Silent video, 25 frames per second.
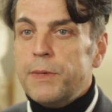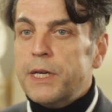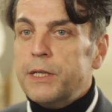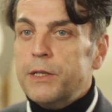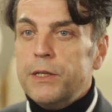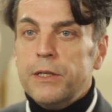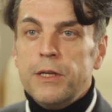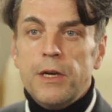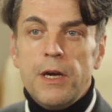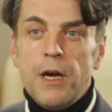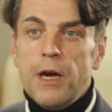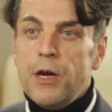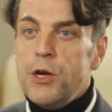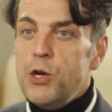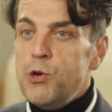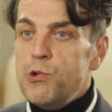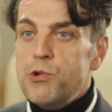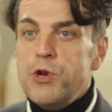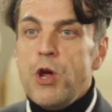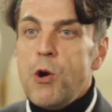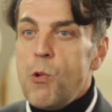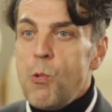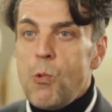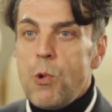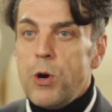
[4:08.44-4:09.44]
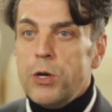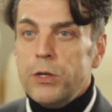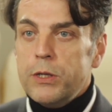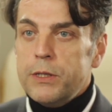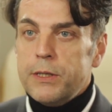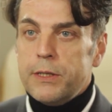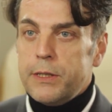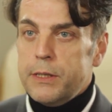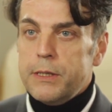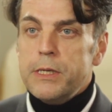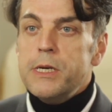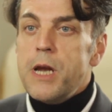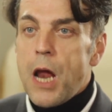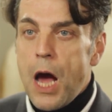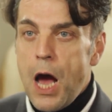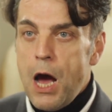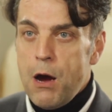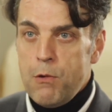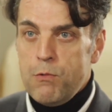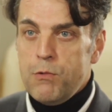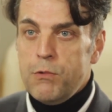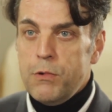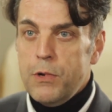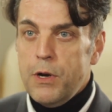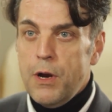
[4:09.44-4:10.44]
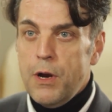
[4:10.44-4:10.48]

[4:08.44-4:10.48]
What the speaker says: but you don't want now.